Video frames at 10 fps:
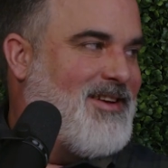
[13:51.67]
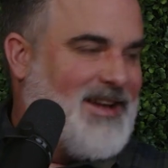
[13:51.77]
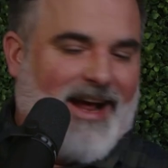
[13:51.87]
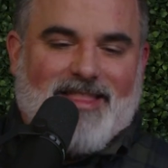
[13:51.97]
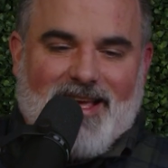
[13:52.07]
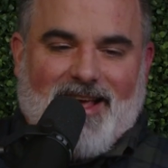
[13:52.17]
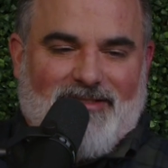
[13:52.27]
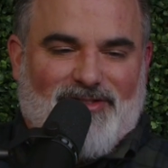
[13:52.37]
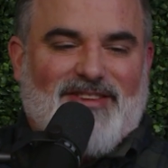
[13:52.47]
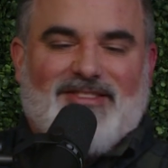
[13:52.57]
and I think
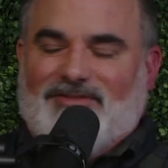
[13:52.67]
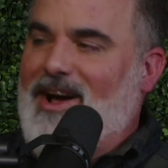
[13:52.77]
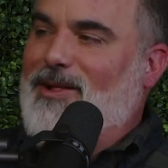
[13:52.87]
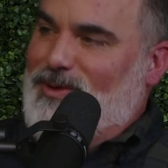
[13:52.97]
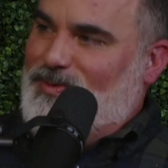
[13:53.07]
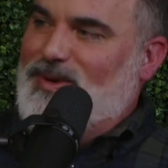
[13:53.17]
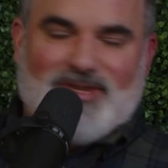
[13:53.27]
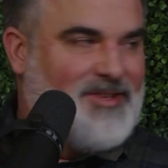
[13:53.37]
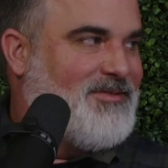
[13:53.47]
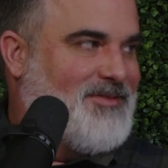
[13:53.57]
as Jesus followers, we
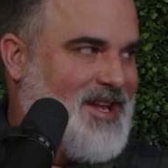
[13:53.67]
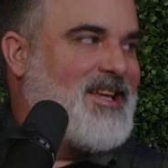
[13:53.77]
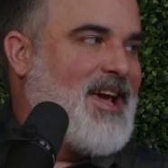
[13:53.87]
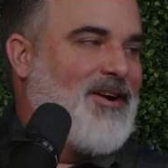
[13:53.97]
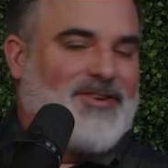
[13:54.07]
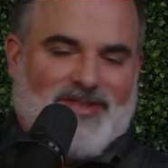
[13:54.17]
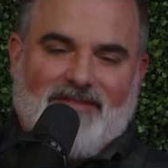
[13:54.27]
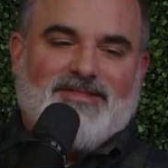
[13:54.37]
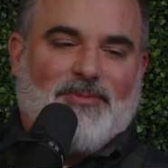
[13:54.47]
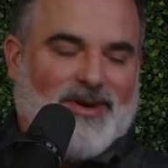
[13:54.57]
should dedicate
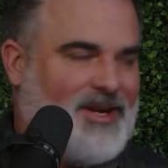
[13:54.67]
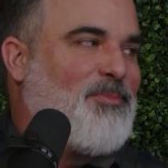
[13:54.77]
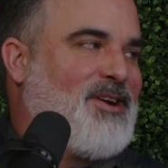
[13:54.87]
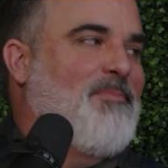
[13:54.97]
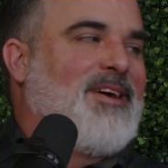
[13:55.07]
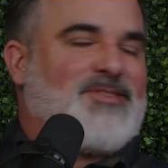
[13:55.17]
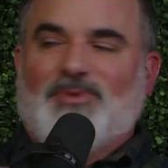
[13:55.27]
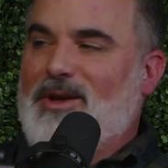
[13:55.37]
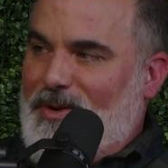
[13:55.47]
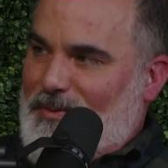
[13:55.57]
ourselves to we're going to bring the best
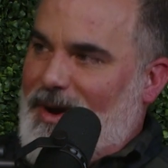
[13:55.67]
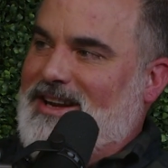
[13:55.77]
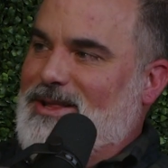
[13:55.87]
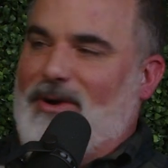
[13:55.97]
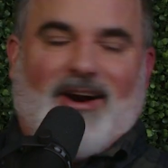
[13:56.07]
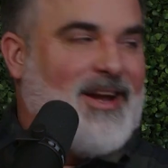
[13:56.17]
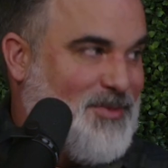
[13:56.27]
wine to the party.